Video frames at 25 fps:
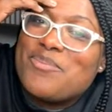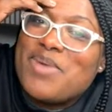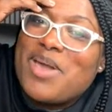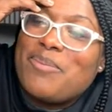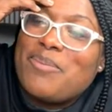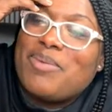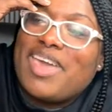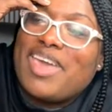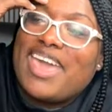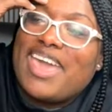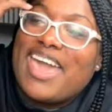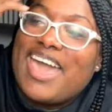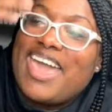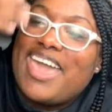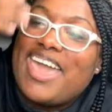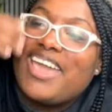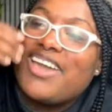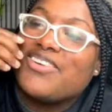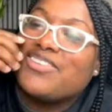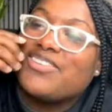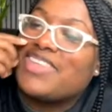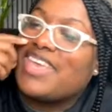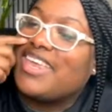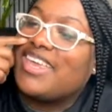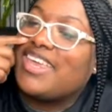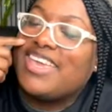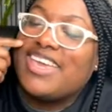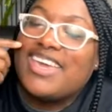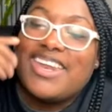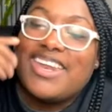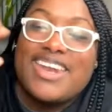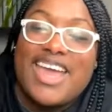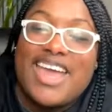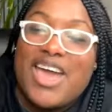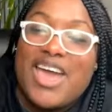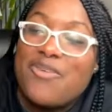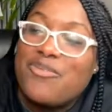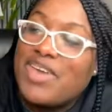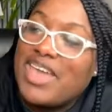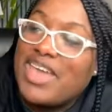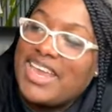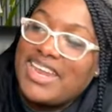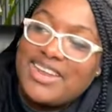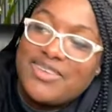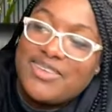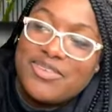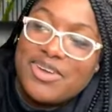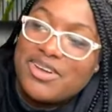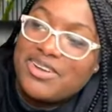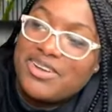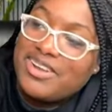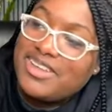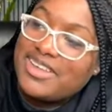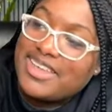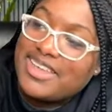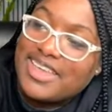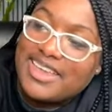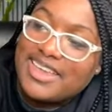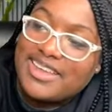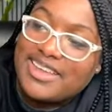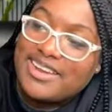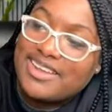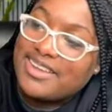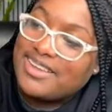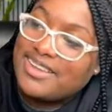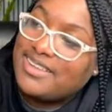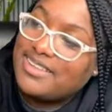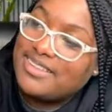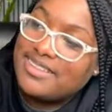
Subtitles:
My bad. I ain't gonna say get it off. I ain't even gonna look at it.